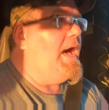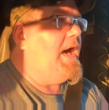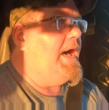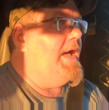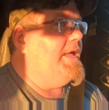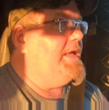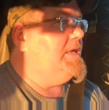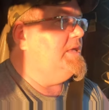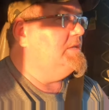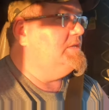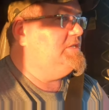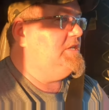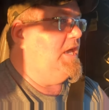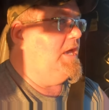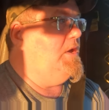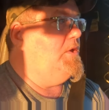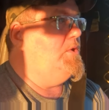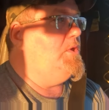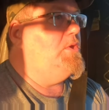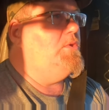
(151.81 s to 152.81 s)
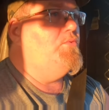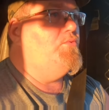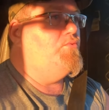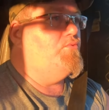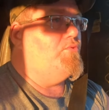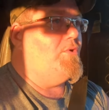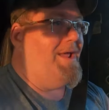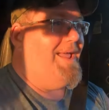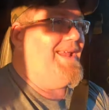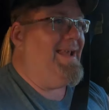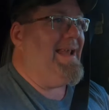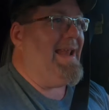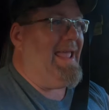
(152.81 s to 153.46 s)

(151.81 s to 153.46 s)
I can tell you right